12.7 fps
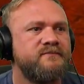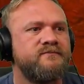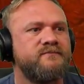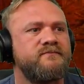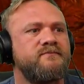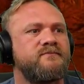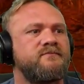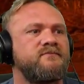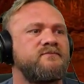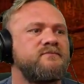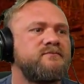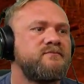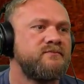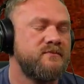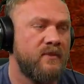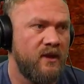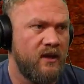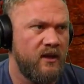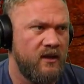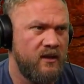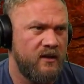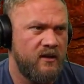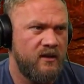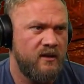(silence)